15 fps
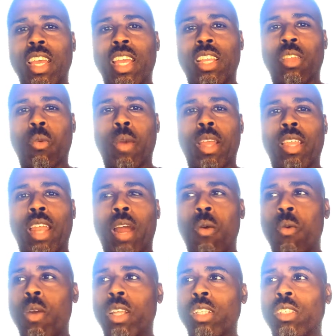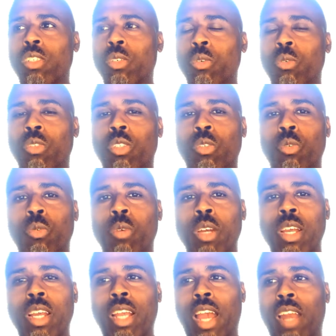in the way that I wanted to
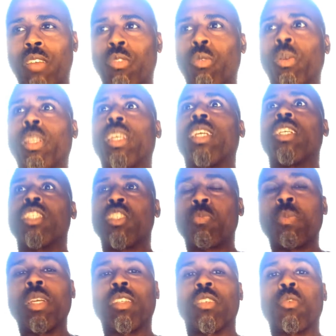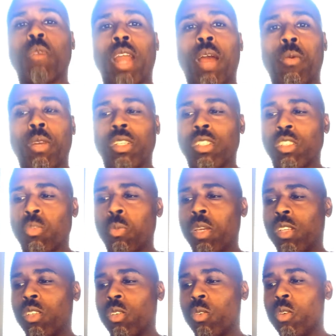kind of really speak to what I wanted to
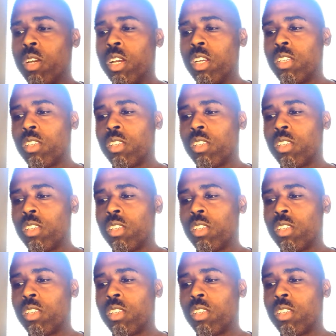speak to.